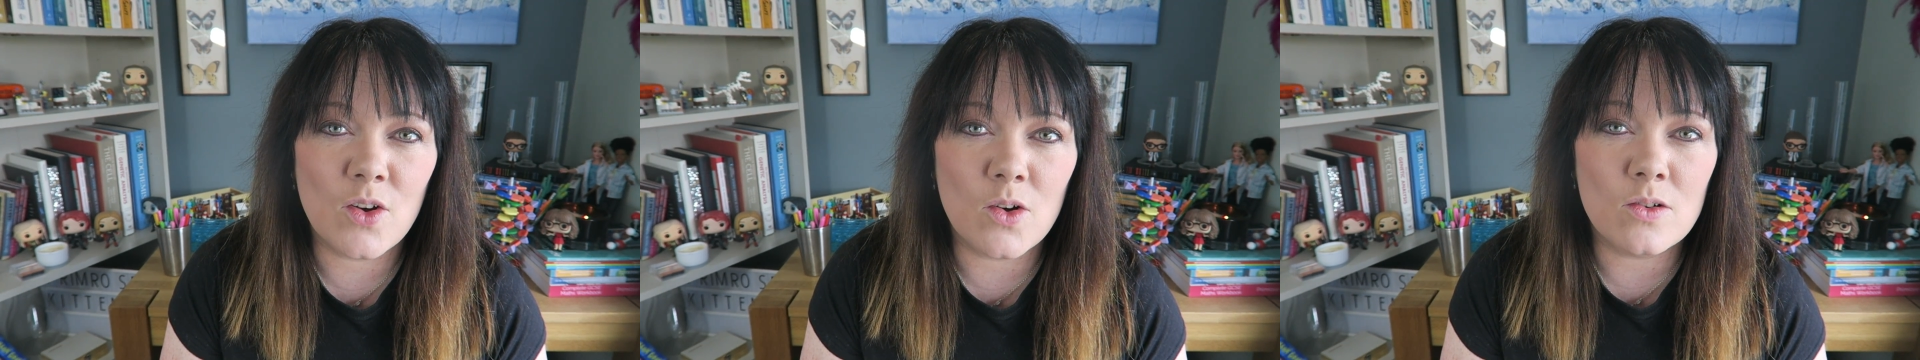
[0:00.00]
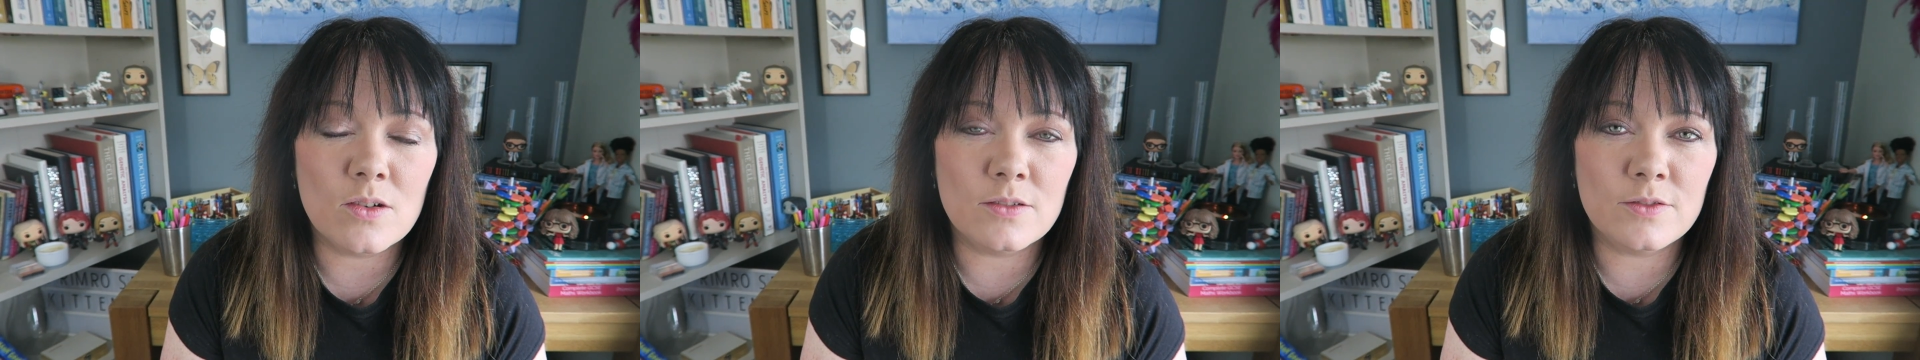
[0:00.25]

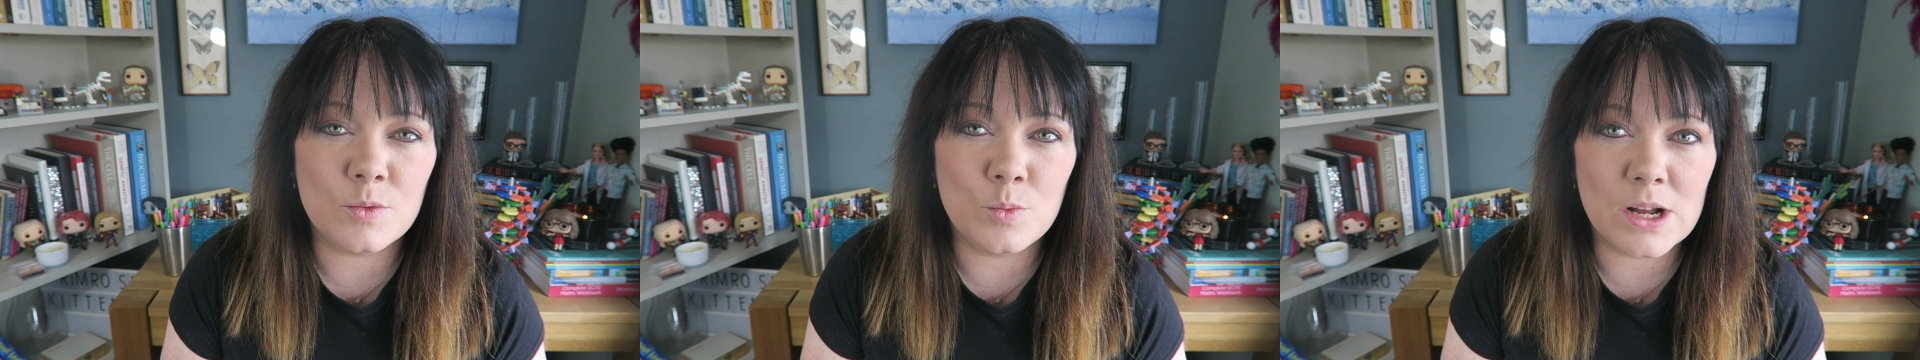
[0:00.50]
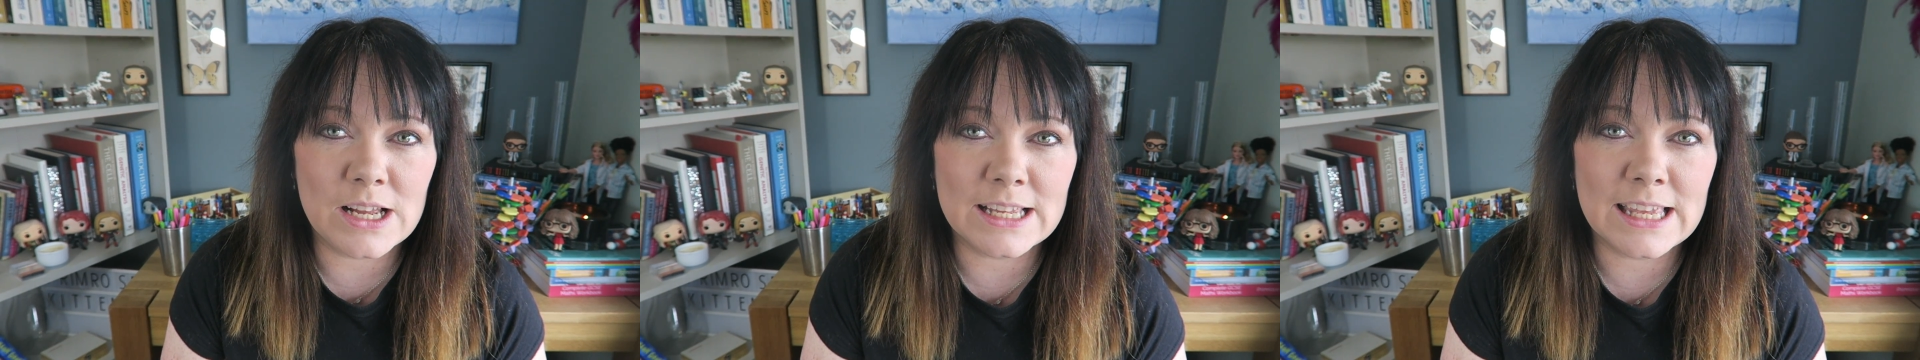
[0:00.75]
of
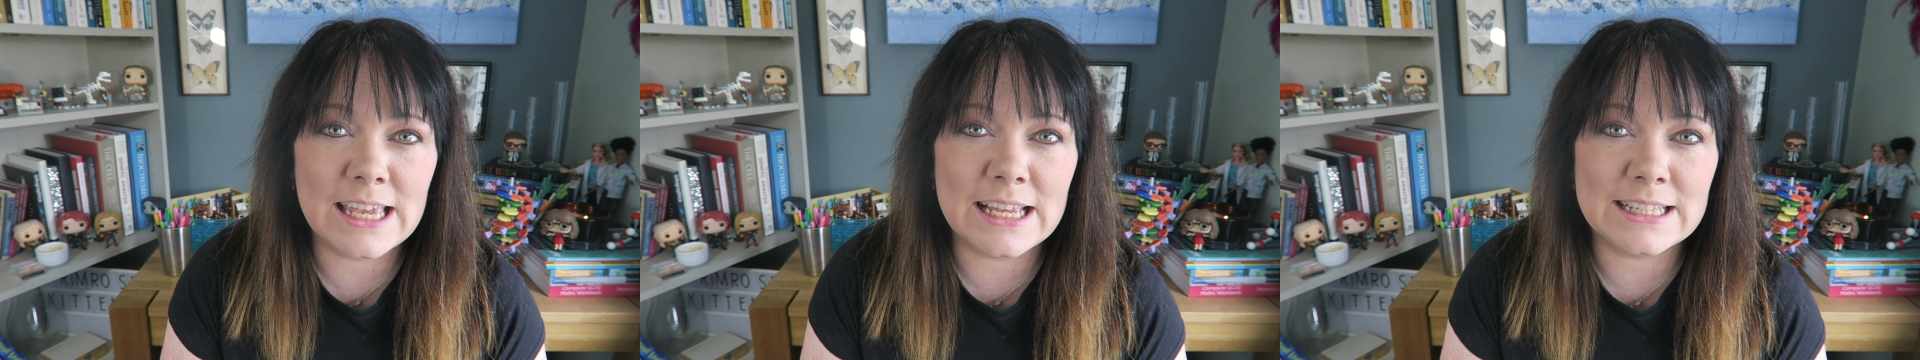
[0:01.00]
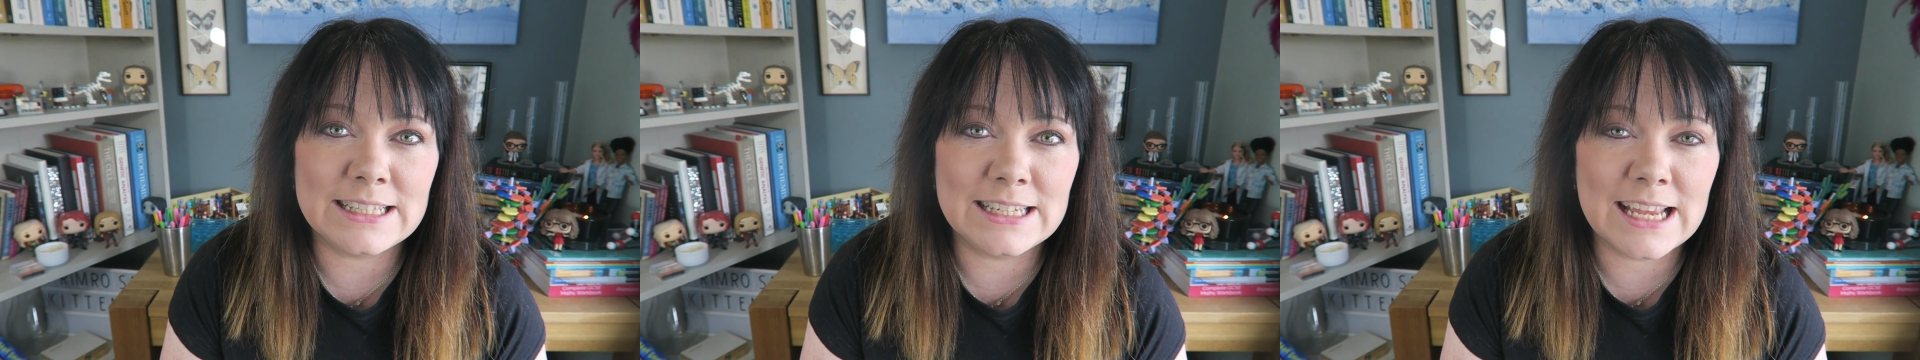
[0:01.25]

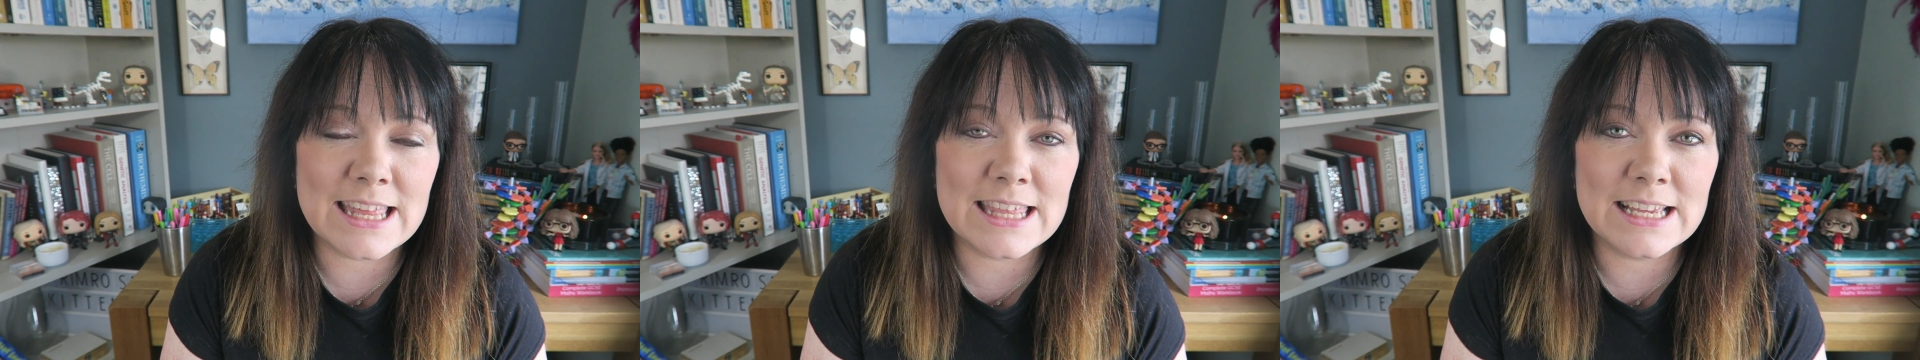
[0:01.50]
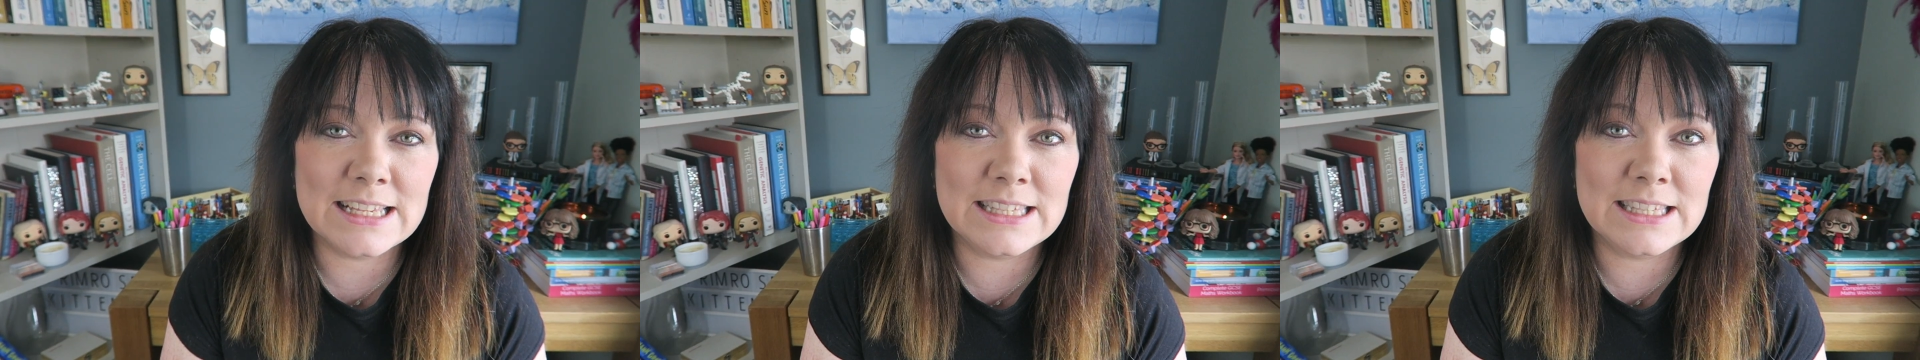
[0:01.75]
working to get
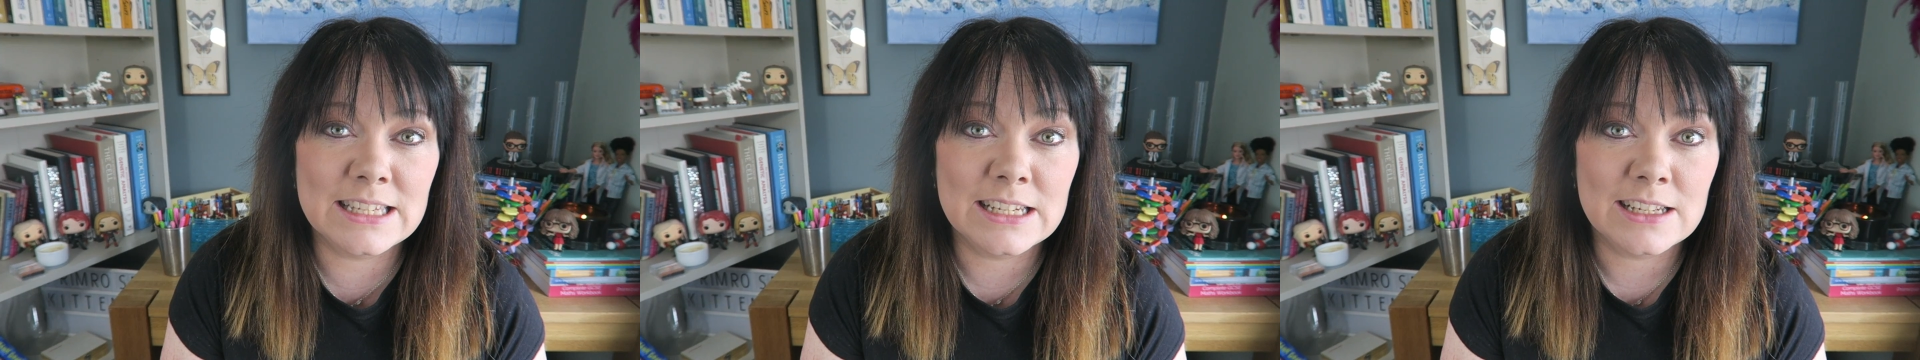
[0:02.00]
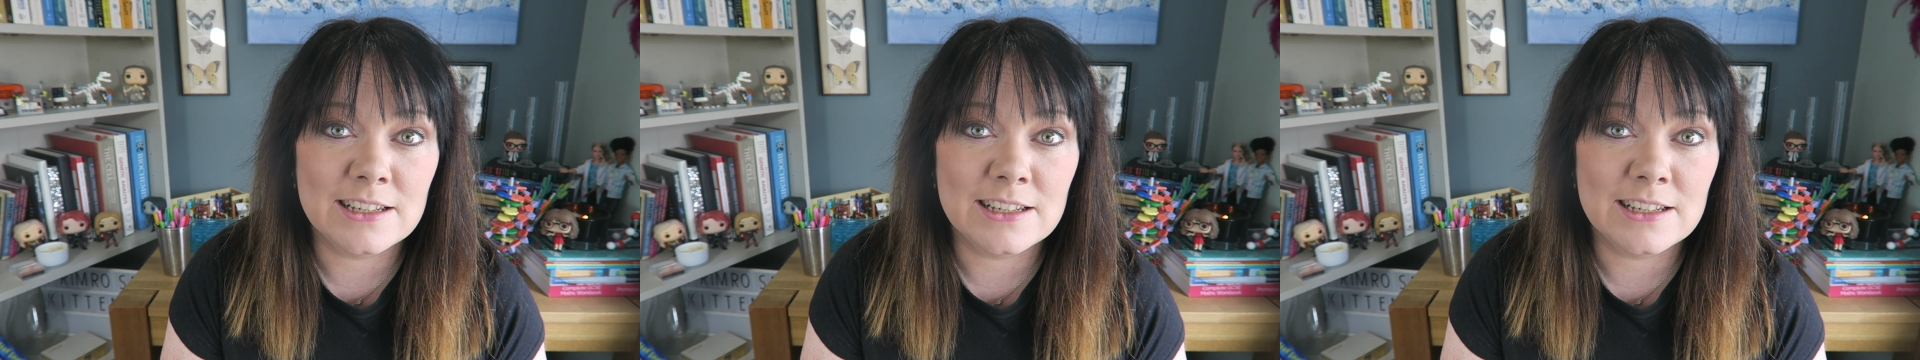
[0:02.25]
this